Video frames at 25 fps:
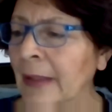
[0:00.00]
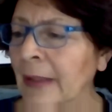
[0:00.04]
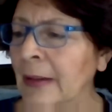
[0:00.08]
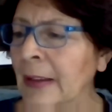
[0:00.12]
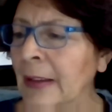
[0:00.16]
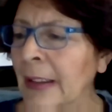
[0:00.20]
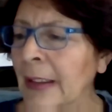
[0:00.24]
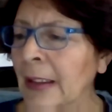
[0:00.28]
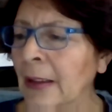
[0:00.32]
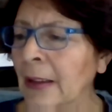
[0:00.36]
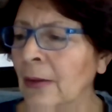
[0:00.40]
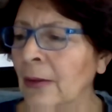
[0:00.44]

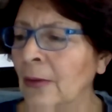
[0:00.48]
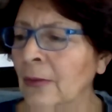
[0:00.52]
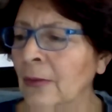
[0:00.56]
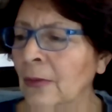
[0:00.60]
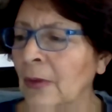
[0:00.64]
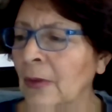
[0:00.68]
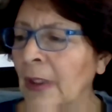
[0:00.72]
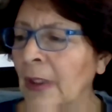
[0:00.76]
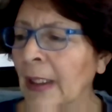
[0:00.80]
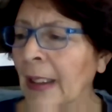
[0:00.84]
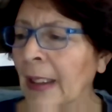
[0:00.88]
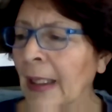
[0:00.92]

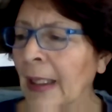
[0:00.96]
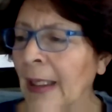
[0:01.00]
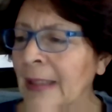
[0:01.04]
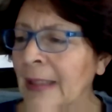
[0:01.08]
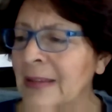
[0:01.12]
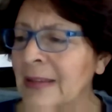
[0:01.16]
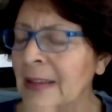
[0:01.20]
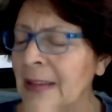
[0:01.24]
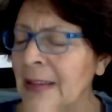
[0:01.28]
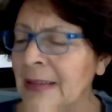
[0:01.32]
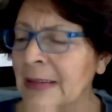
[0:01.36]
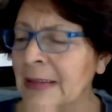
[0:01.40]
Now,
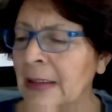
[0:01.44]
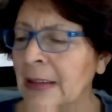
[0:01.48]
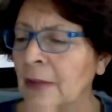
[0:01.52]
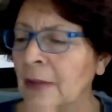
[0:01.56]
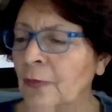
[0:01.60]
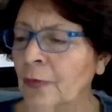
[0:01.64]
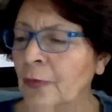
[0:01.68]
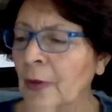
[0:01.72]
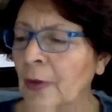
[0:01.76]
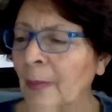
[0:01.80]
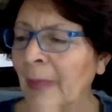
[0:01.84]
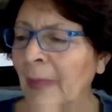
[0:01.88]
as I said,
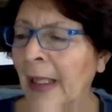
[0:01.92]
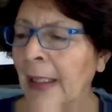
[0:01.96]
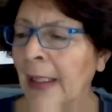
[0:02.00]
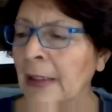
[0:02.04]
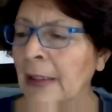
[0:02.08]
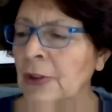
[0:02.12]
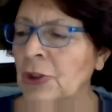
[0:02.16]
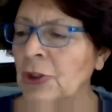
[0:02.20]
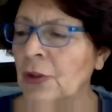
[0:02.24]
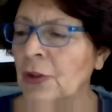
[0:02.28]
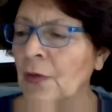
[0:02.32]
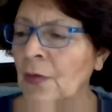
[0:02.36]
from
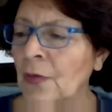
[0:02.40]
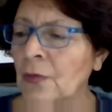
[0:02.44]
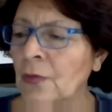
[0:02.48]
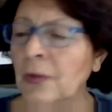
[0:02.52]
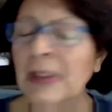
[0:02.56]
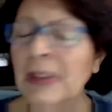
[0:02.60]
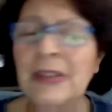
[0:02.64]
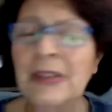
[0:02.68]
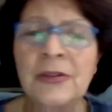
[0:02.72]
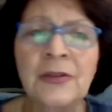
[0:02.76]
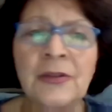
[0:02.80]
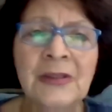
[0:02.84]
age
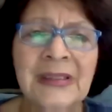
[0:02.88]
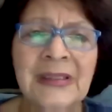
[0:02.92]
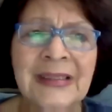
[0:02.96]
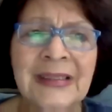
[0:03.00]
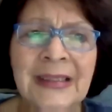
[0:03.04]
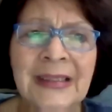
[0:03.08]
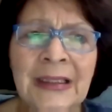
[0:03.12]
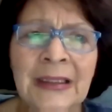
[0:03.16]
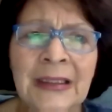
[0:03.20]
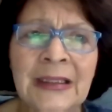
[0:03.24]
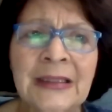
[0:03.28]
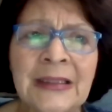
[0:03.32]
3 to
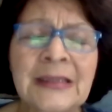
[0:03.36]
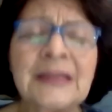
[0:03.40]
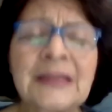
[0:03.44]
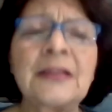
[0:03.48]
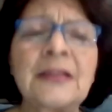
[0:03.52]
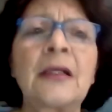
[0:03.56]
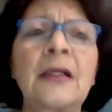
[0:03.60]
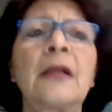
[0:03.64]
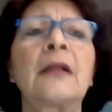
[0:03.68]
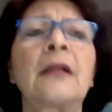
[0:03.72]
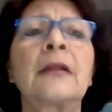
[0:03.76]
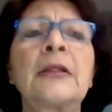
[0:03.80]
6,
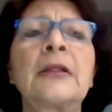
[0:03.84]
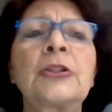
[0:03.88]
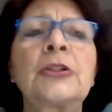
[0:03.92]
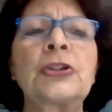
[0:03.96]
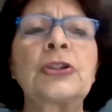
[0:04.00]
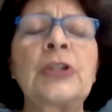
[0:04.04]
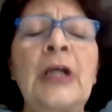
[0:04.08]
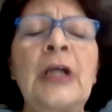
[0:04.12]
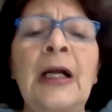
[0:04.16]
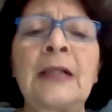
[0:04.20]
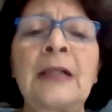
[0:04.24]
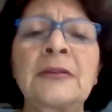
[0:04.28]
the
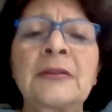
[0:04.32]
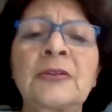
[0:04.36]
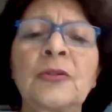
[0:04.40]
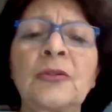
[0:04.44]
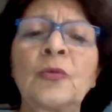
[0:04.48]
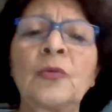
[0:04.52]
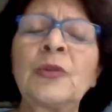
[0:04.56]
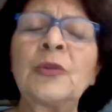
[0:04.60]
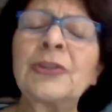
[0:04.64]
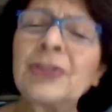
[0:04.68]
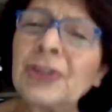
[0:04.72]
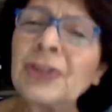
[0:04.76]
child
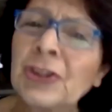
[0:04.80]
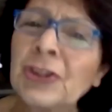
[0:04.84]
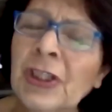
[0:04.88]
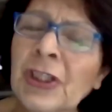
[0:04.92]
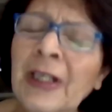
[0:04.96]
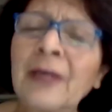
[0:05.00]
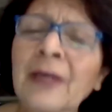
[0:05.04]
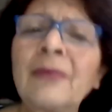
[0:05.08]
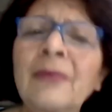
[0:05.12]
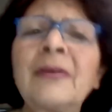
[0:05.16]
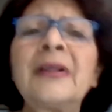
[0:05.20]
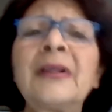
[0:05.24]
will
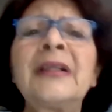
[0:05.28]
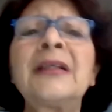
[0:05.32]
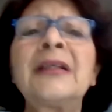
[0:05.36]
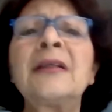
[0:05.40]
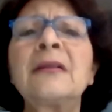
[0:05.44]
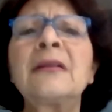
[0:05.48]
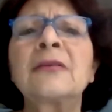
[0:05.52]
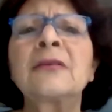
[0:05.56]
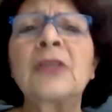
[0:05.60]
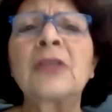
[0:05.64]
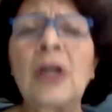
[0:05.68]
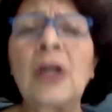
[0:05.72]

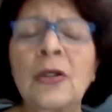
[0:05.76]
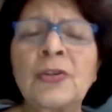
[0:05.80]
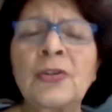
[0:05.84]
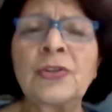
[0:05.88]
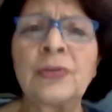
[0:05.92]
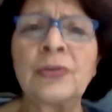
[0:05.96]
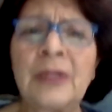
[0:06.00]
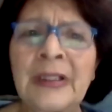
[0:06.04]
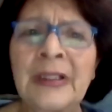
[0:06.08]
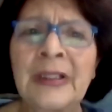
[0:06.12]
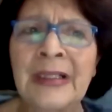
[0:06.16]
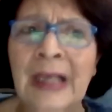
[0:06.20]
generally go
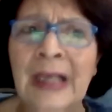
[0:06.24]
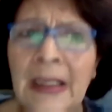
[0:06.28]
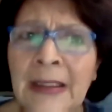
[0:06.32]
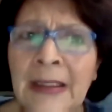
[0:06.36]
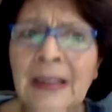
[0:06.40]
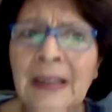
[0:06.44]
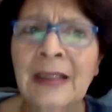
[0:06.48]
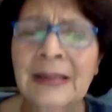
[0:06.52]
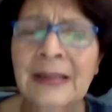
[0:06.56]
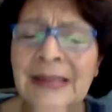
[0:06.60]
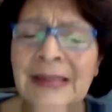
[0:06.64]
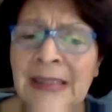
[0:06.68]
to a
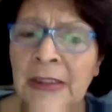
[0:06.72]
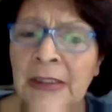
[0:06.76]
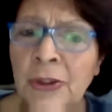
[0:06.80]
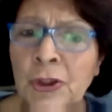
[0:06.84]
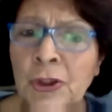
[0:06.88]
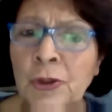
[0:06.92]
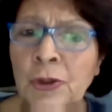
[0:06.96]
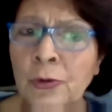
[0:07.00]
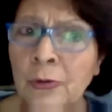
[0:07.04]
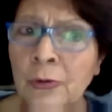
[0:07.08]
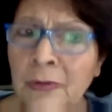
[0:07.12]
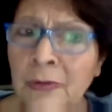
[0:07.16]
Gan
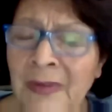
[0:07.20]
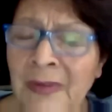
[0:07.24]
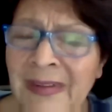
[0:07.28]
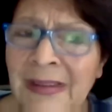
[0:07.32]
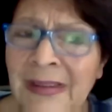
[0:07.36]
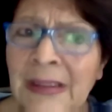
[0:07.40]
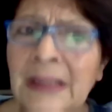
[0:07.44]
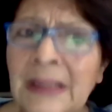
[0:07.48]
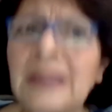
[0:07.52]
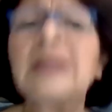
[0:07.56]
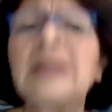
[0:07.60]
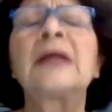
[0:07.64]

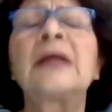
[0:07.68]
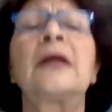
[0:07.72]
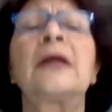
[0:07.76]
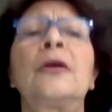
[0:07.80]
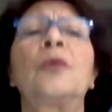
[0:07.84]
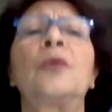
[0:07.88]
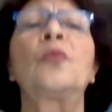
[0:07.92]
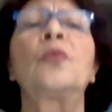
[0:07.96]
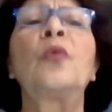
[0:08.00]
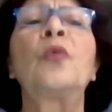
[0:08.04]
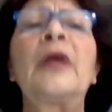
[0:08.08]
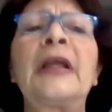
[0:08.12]
Tikshulti
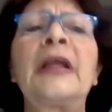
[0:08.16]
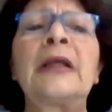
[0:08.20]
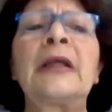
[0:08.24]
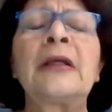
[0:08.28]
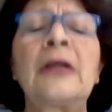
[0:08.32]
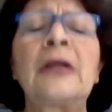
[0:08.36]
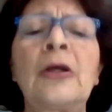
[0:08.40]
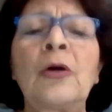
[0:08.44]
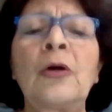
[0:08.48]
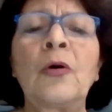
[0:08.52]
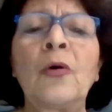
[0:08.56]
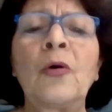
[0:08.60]
where
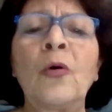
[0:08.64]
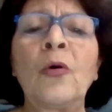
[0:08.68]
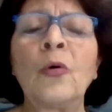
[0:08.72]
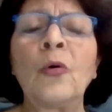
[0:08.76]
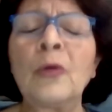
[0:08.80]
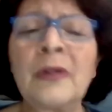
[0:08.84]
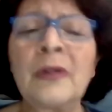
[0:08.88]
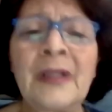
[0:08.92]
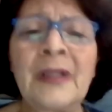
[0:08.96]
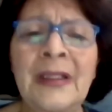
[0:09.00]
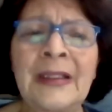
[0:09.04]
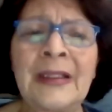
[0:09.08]

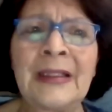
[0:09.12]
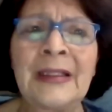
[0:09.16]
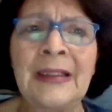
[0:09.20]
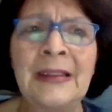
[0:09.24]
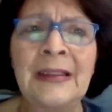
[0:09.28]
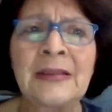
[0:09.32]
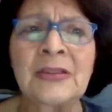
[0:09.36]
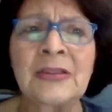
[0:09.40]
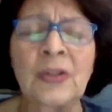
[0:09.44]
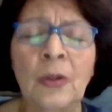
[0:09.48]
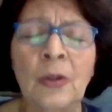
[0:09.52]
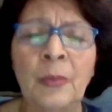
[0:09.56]
all their
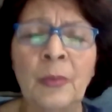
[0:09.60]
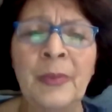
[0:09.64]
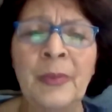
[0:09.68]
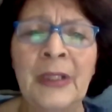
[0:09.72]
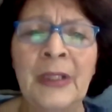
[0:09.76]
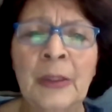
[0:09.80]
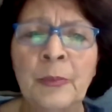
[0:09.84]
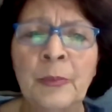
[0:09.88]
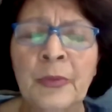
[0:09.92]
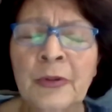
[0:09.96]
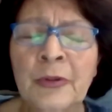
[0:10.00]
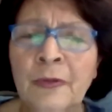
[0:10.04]
needs are
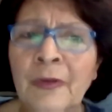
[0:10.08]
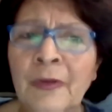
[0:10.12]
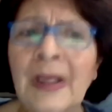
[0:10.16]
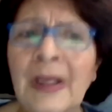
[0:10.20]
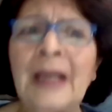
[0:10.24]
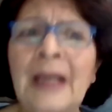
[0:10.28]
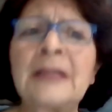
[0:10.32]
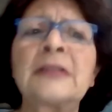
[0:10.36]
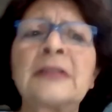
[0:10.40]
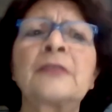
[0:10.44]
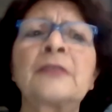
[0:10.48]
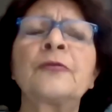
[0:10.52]
being
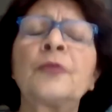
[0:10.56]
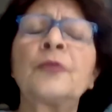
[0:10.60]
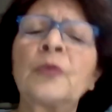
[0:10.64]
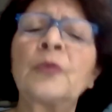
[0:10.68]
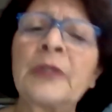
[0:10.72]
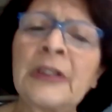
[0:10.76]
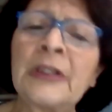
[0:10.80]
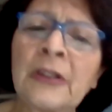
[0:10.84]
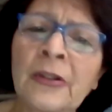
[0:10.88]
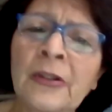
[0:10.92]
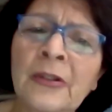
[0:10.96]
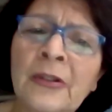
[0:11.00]
provided for,
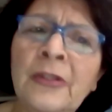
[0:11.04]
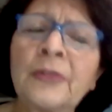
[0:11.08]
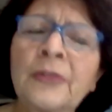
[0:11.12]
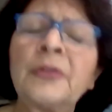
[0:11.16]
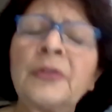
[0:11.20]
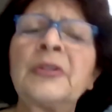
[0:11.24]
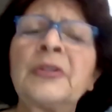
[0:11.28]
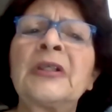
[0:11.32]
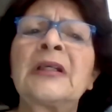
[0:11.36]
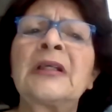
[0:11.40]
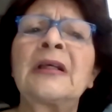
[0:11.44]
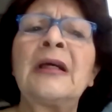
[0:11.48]

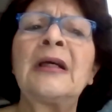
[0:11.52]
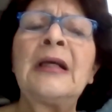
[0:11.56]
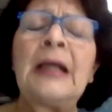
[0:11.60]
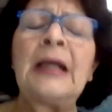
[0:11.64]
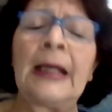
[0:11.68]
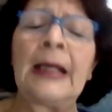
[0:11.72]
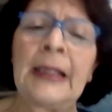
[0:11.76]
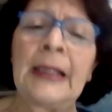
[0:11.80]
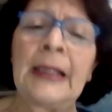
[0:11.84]
including